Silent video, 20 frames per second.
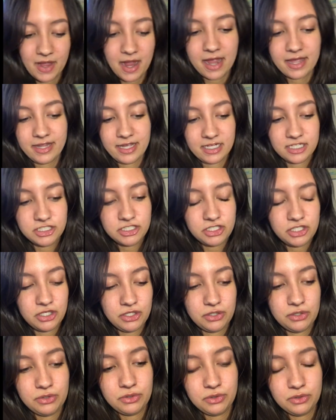I like
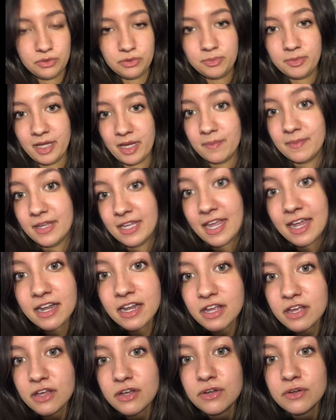to play
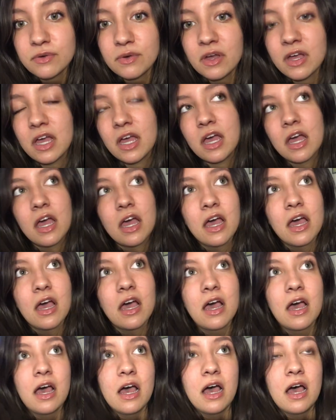piano.
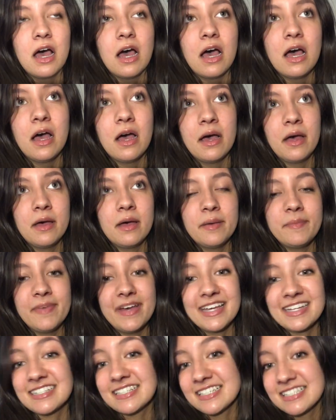I
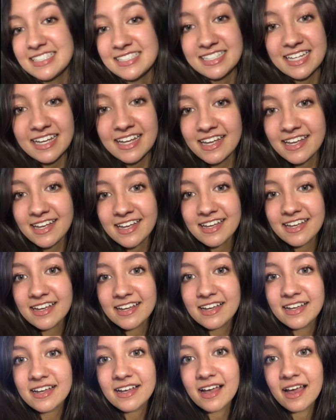like to
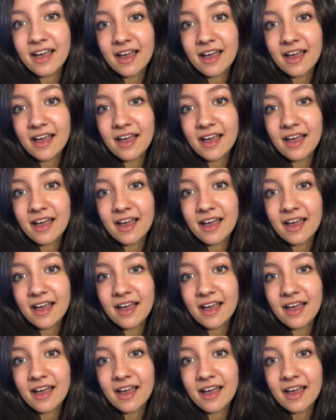sing.